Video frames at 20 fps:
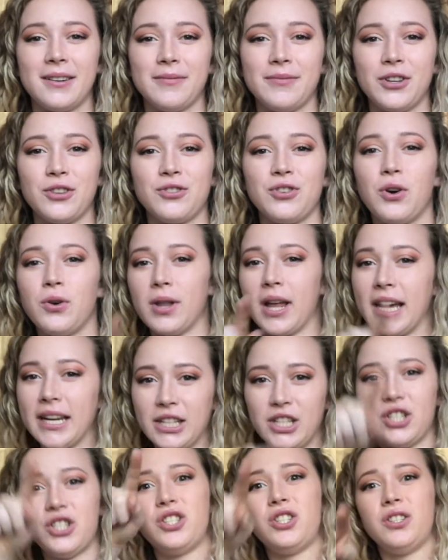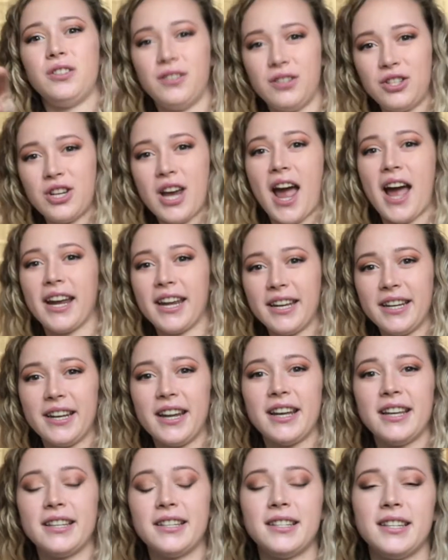There's no like
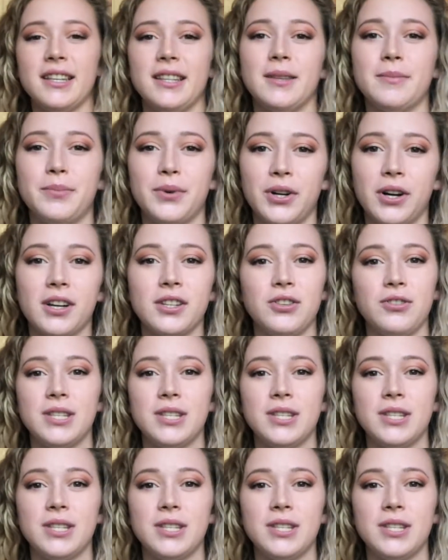jaggedness in the books.